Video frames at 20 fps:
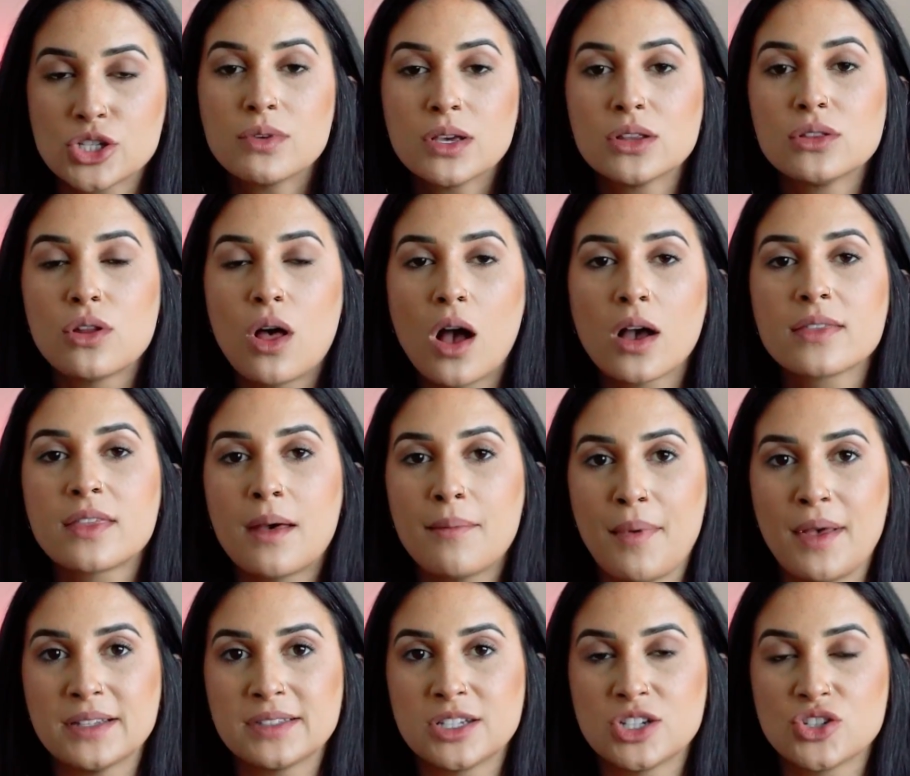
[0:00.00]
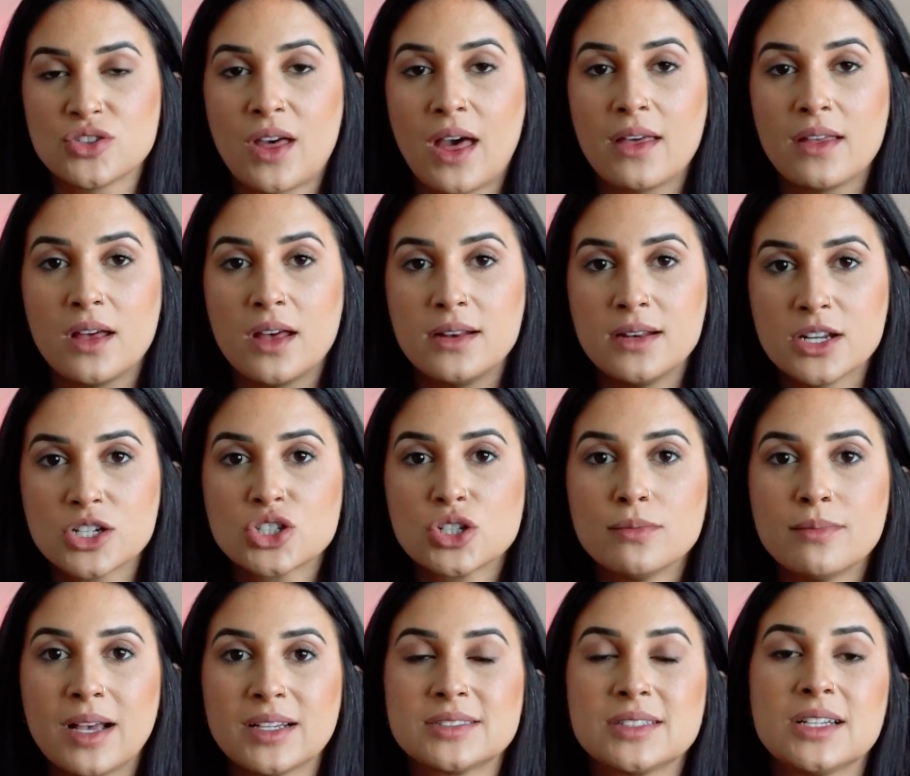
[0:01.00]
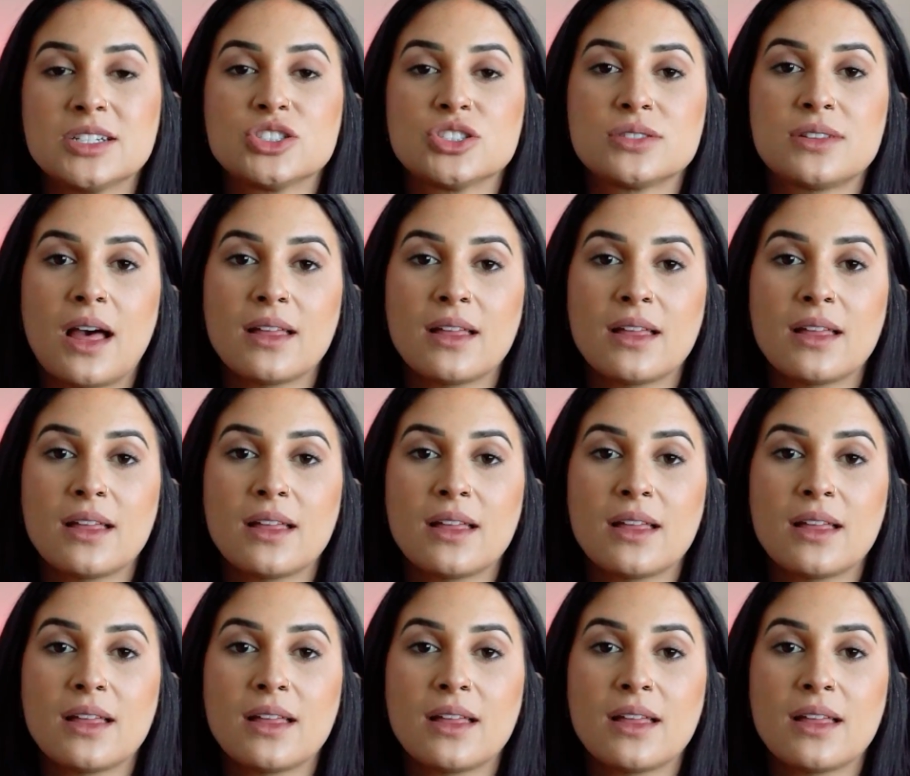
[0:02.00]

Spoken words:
You can lock that message, that initial message